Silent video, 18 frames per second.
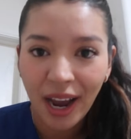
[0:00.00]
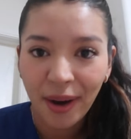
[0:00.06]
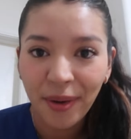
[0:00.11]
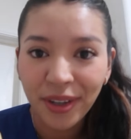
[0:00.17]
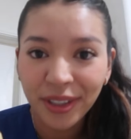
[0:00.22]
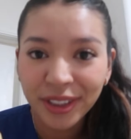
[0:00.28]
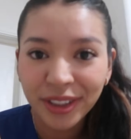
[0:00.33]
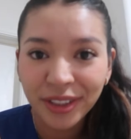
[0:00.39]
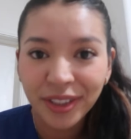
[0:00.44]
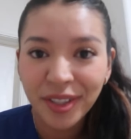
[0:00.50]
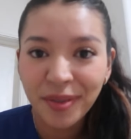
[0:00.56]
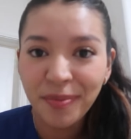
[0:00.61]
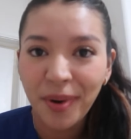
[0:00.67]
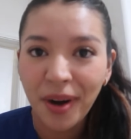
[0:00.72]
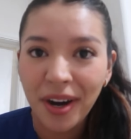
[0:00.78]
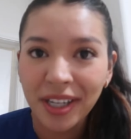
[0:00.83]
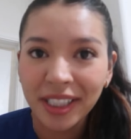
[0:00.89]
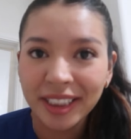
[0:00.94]
I want to
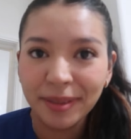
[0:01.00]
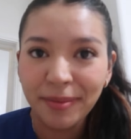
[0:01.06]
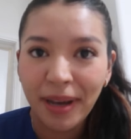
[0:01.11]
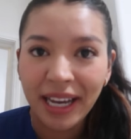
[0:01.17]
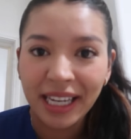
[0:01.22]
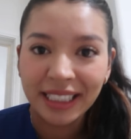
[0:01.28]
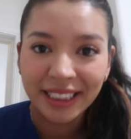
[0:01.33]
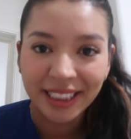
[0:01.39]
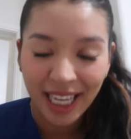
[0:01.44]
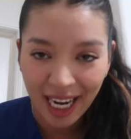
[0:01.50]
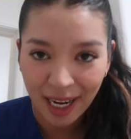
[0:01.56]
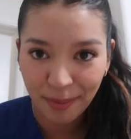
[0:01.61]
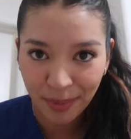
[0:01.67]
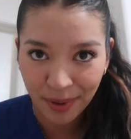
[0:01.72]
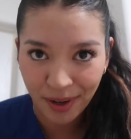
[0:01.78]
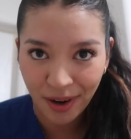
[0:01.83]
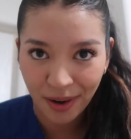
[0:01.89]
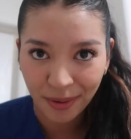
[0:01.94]
unbox my
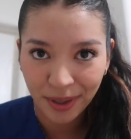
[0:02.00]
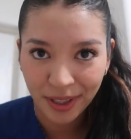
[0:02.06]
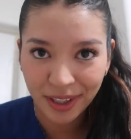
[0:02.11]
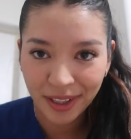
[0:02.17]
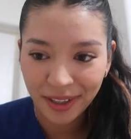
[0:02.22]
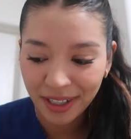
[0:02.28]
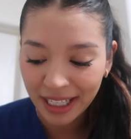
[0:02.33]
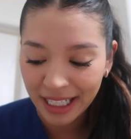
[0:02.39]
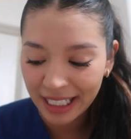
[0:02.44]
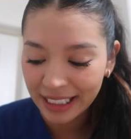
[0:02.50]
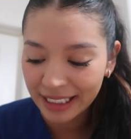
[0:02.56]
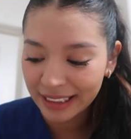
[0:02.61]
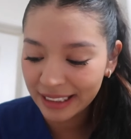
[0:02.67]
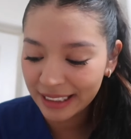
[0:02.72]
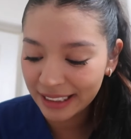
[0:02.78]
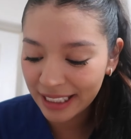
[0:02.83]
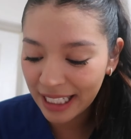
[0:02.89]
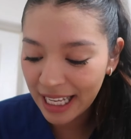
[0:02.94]
Typodont with you
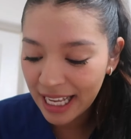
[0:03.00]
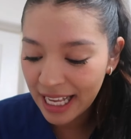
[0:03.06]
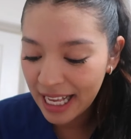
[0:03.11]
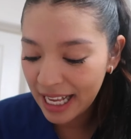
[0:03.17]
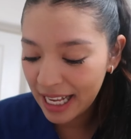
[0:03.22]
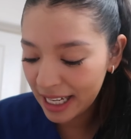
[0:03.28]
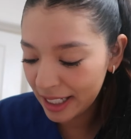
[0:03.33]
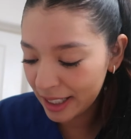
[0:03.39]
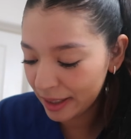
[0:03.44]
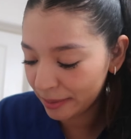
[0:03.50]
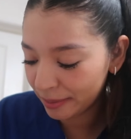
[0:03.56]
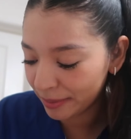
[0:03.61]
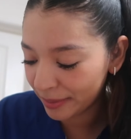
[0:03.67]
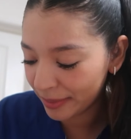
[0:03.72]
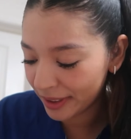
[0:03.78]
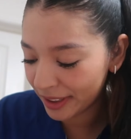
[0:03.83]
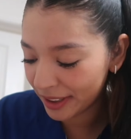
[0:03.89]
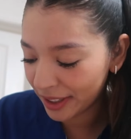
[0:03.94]
guys.
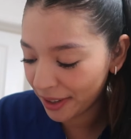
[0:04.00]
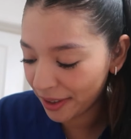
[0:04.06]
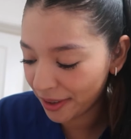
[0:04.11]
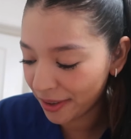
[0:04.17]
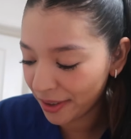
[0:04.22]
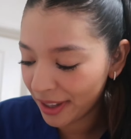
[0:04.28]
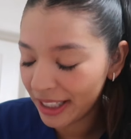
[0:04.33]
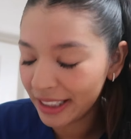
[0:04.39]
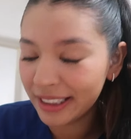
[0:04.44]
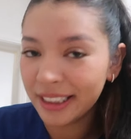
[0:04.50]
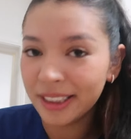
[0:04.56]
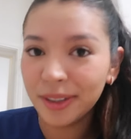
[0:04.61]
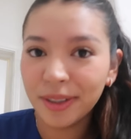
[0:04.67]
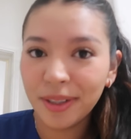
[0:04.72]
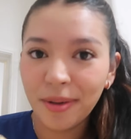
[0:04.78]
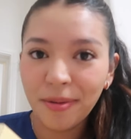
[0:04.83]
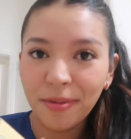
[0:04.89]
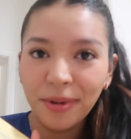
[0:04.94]
Um, so this is
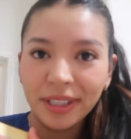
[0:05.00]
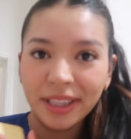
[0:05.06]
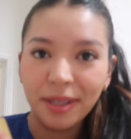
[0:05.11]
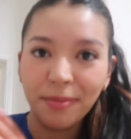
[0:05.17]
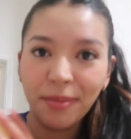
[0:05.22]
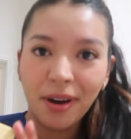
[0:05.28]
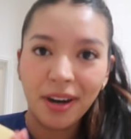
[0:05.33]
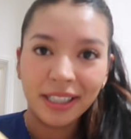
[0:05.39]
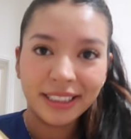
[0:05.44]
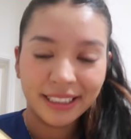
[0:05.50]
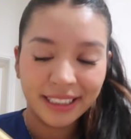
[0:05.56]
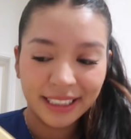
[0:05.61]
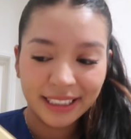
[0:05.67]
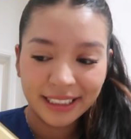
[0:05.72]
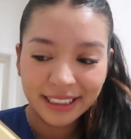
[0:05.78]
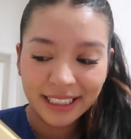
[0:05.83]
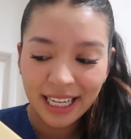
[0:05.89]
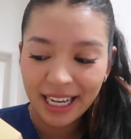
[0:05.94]
what the box
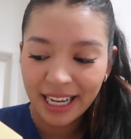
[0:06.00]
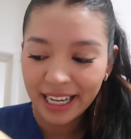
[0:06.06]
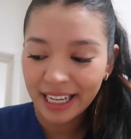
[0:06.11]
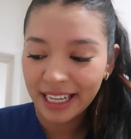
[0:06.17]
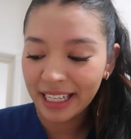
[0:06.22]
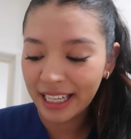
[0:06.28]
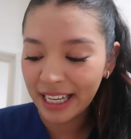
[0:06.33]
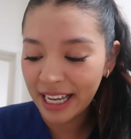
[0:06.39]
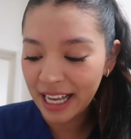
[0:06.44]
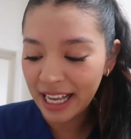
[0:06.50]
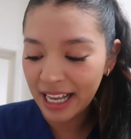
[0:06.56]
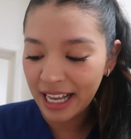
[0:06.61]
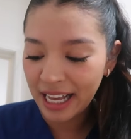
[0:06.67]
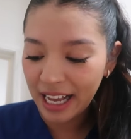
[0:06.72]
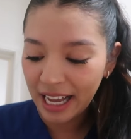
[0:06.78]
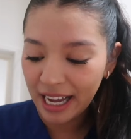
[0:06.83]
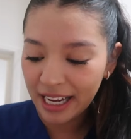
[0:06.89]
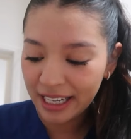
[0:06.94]
looks like
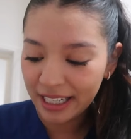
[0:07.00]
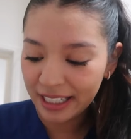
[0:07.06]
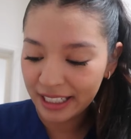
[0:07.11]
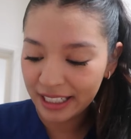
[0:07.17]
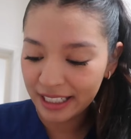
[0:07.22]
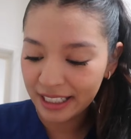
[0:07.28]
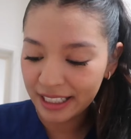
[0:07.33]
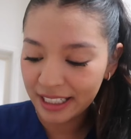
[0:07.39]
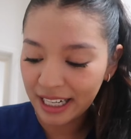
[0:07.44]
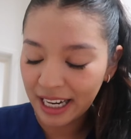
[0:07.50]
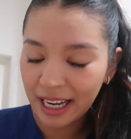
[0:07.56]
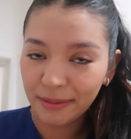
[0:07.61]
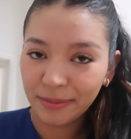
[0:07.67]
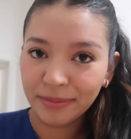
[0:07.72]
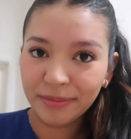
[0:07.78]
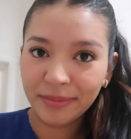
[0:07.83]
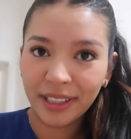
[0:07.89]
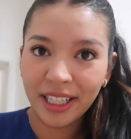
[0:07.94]
and
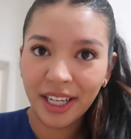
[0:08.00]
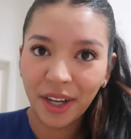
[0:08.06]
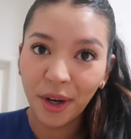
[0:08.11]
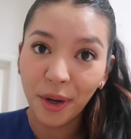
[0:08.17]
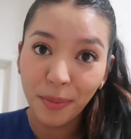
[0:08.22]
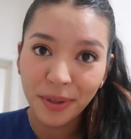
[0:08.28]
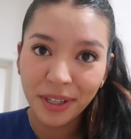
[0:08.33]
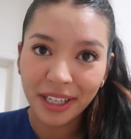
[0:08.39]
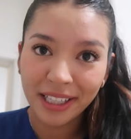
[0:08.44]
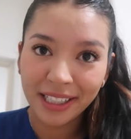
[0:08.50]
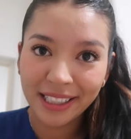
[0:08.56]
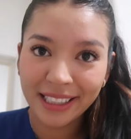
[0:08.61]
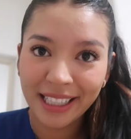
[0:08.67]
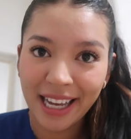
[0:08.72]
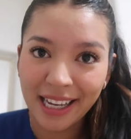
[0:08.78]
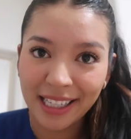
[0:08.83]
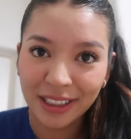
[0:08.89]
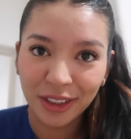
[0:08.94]
I'm gonna open it
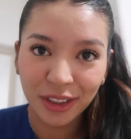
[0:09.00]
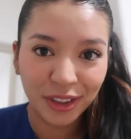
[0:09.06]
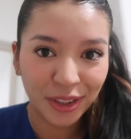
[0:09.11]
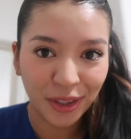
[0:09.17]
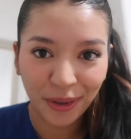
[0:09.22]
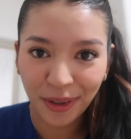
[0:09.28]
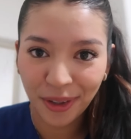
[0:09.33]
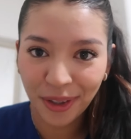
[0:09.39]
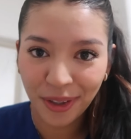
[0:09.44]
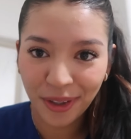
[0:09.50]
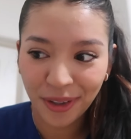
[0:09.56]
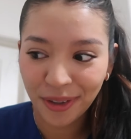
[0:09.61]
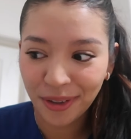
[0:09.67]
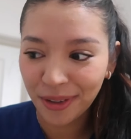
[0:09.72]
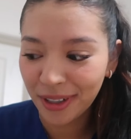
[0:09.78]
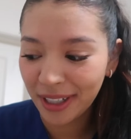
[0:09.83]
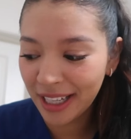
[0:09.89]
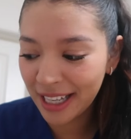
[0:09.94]
and show
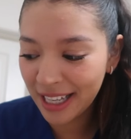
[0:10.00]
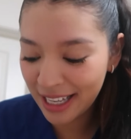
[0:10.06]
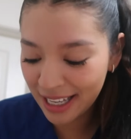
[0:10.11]
you